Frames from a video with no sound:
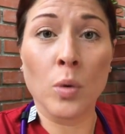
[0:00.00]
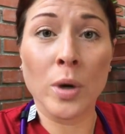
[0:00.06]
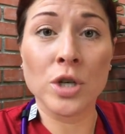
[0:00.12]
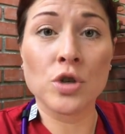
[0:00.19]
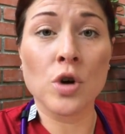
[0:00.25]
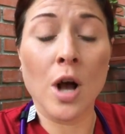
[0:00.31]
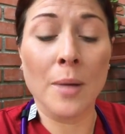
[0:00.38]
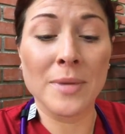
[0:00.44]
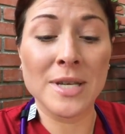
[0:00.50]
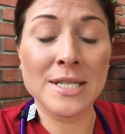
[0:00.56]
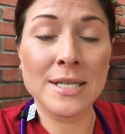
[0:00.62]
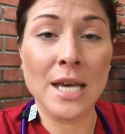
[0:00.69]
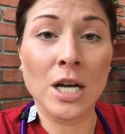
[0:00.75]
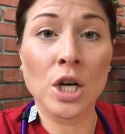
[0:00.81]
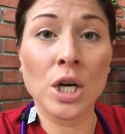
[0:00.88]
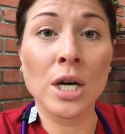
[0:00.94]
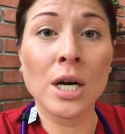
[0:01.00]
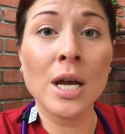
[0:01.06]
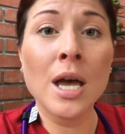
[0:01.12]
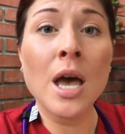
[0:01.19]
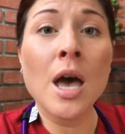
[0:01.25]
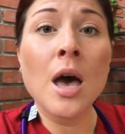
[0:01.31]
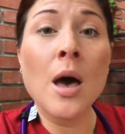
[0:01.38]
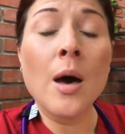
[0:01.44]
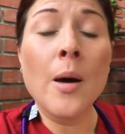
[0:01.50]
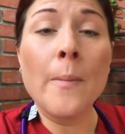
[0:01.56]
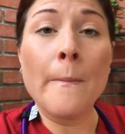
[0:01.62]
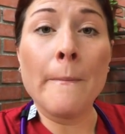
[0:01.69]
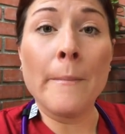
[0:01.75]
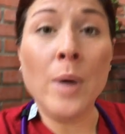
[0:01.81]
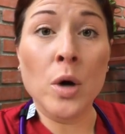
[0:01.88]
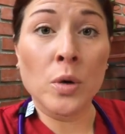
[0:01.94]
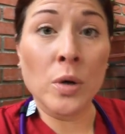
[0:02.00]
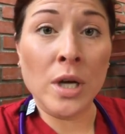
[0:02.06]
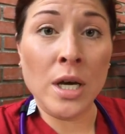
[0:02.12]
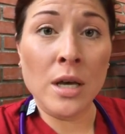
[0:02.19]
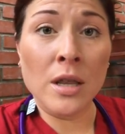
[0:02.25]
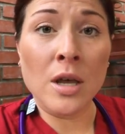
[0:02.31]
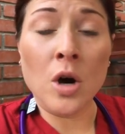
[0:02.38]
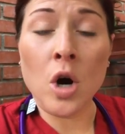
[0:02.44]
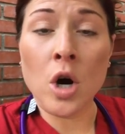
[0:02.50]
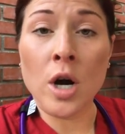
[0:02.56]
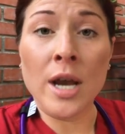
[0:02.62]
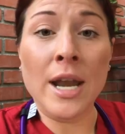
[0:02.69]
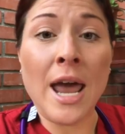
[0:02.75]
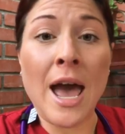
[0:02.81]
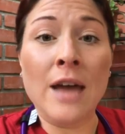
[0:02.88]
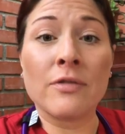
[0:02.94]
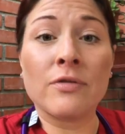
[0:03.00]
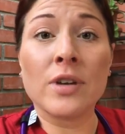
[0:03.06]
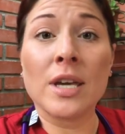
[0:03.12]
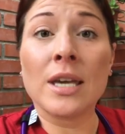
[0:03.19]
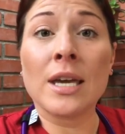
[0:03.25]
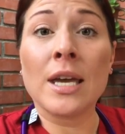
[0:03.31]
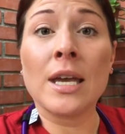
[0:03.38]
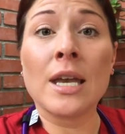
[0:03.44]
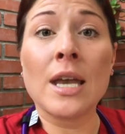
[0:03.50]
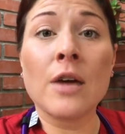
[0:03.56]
one trauma center. Mona, the R N advocate